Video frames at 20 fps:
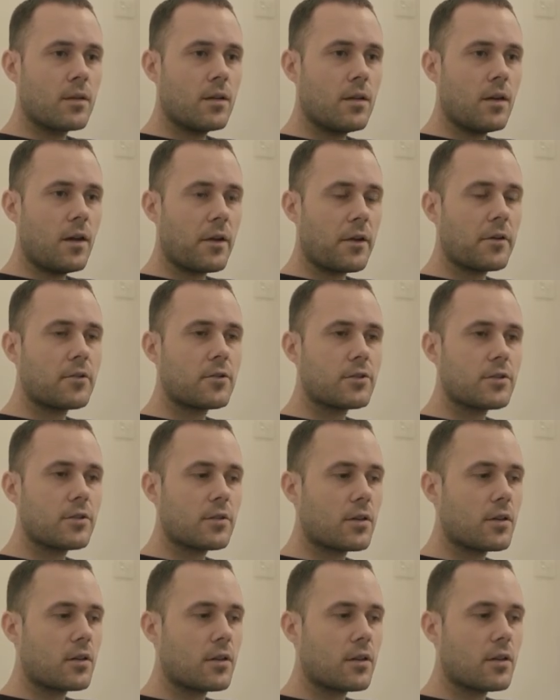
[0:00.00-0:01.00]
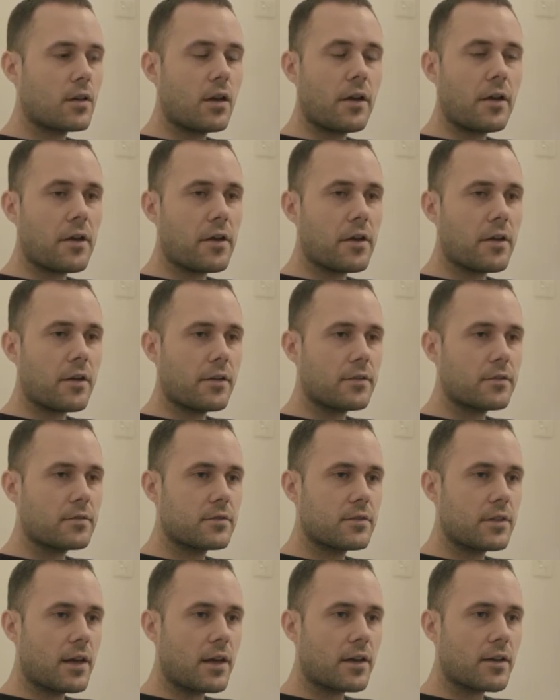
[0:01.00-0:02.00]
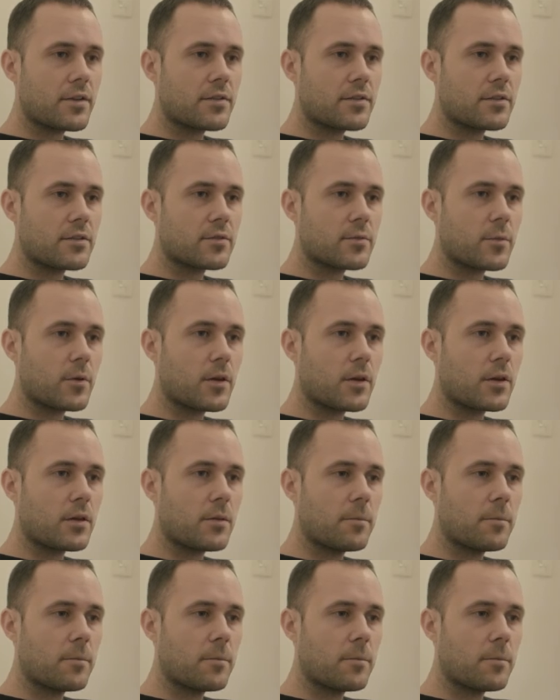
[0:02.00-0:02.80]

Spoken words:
it also got a DEX as well.